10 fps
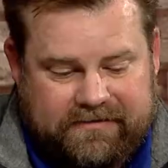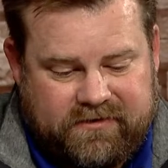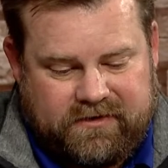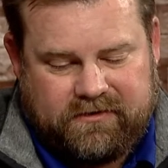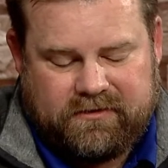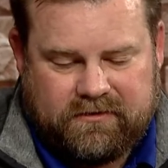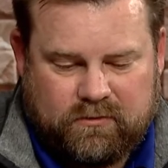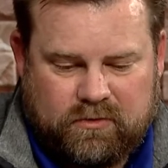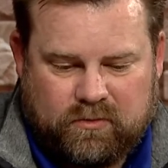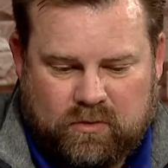the
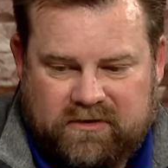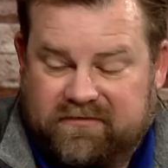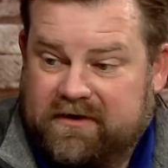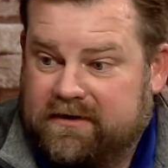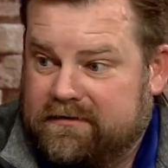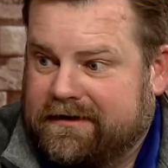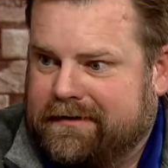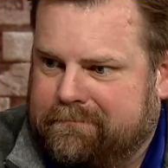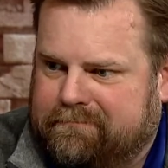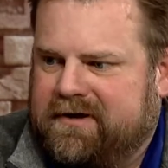one of the
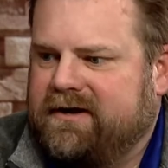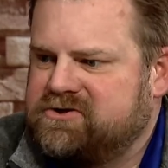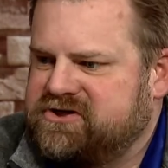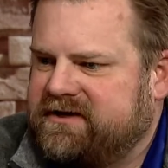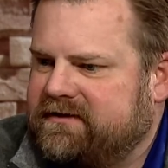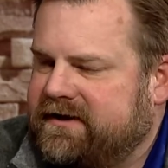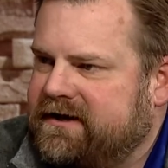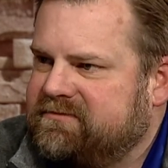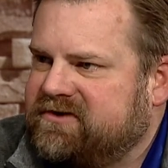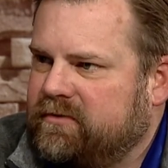uh, big agenda
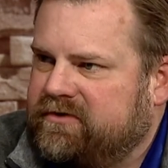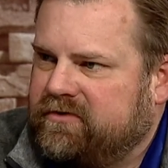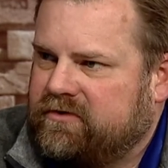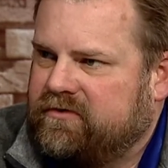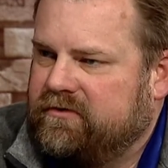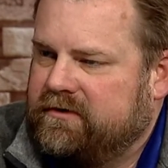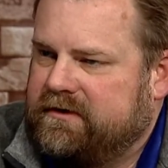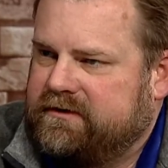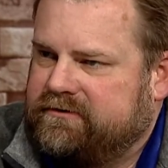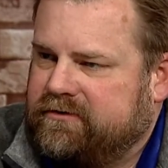items that we took to,
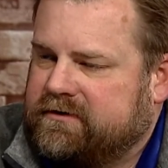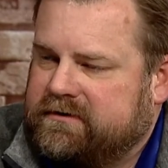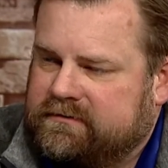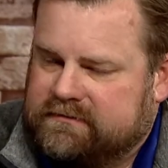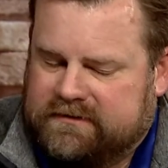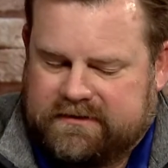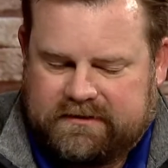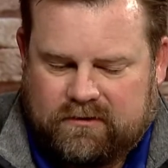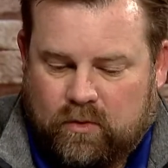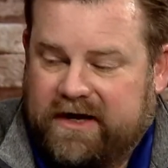uh, took uh,
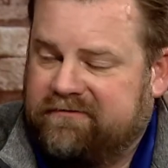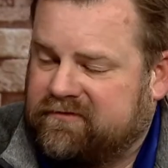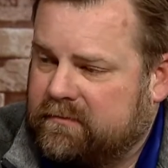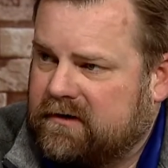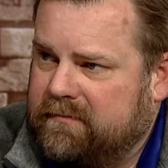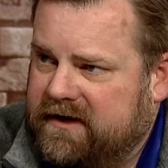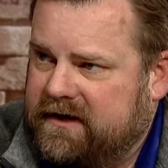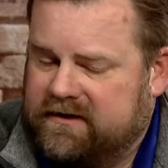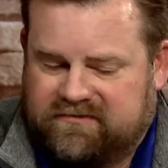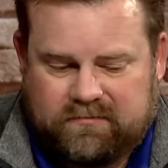away from our
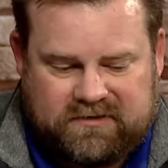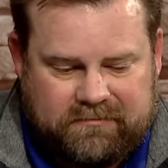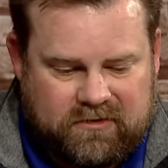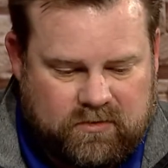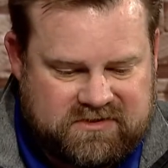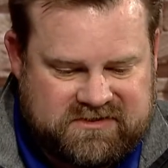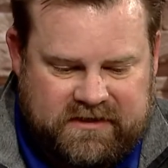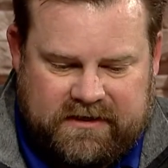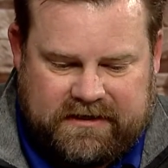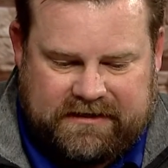meeting in September was
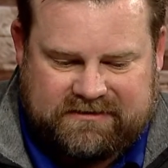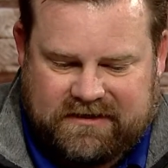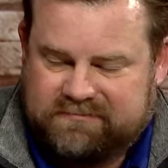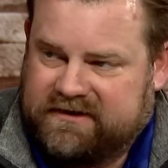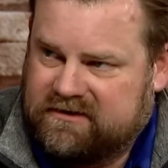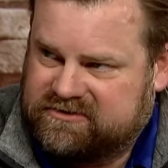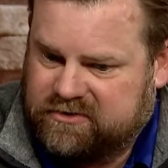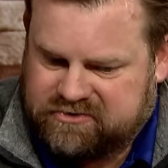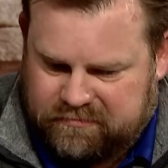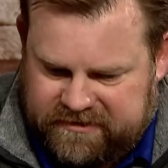uh, to update our
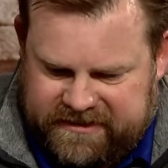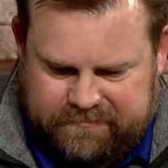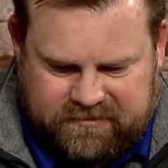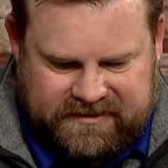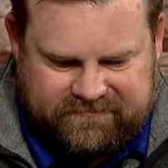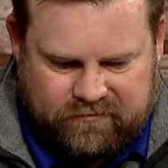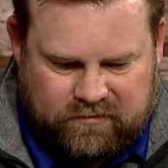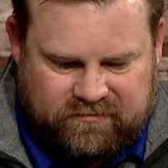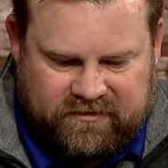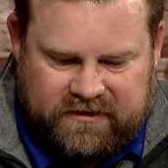social media platforms